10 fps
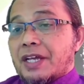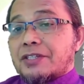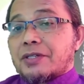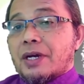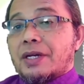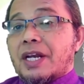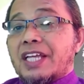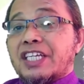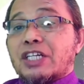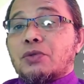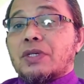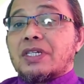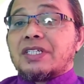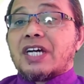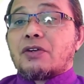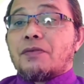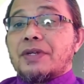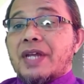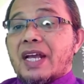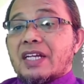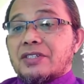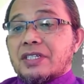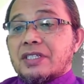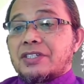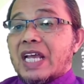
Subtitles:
areas related to the result of the learners.